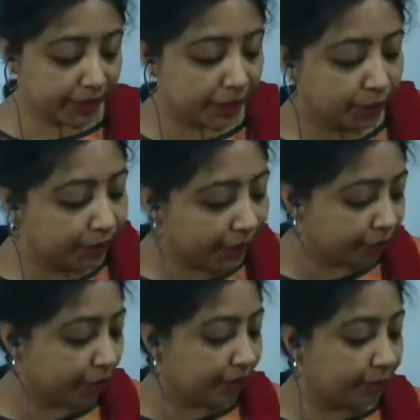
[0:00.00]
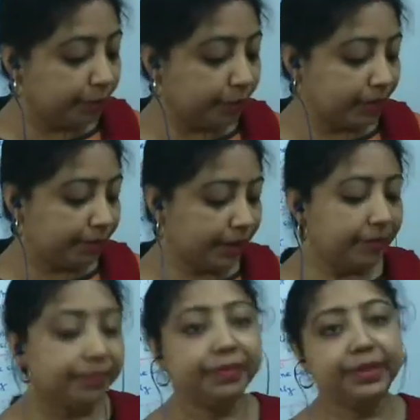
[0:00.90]
We are following book number
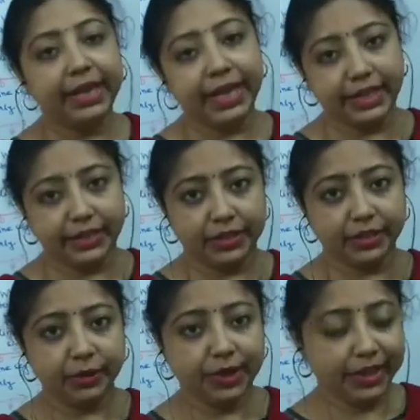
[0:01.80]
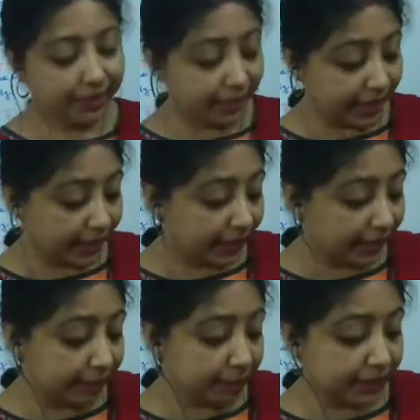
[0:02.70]
8. Okay. And the
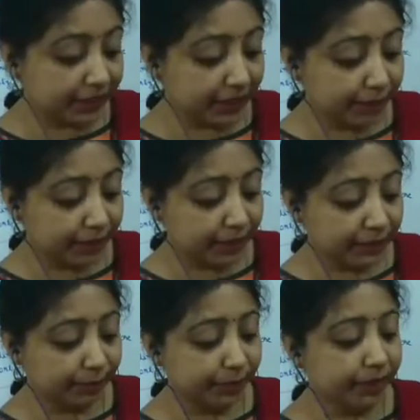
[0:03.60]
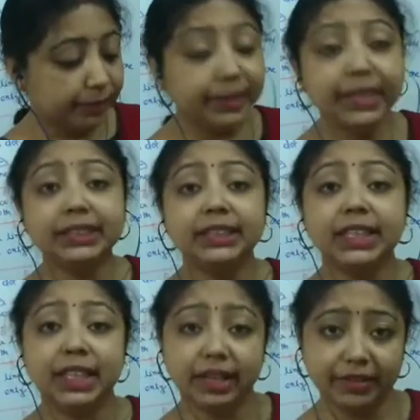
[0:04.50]
name of the chapter number is
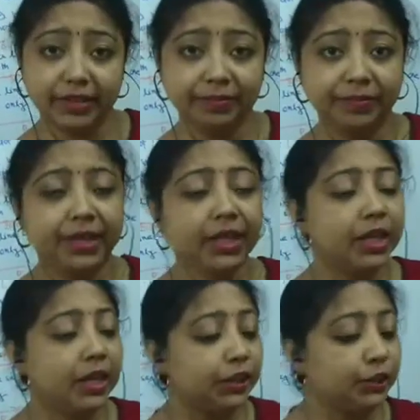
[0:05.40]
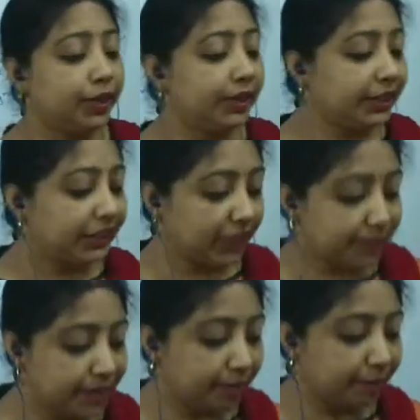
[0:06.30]
11. So in this shapes
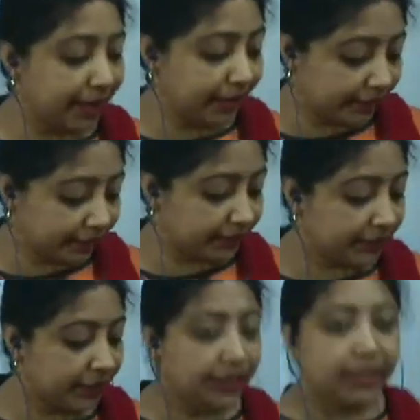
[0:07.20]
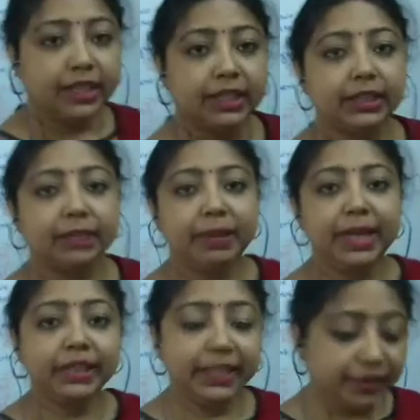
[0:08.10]
and patterns, the main
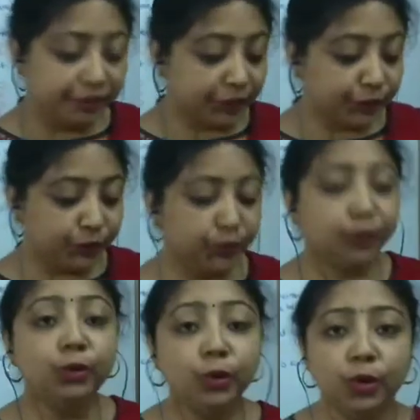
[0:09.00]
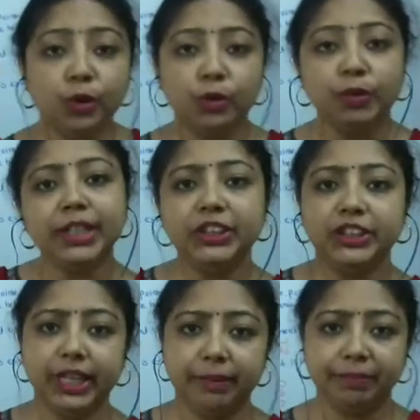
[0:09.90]
thing first we should know what is
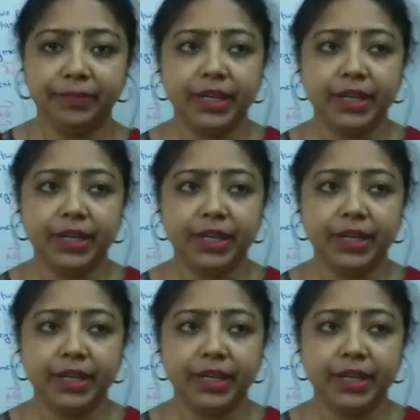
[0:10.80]
shape.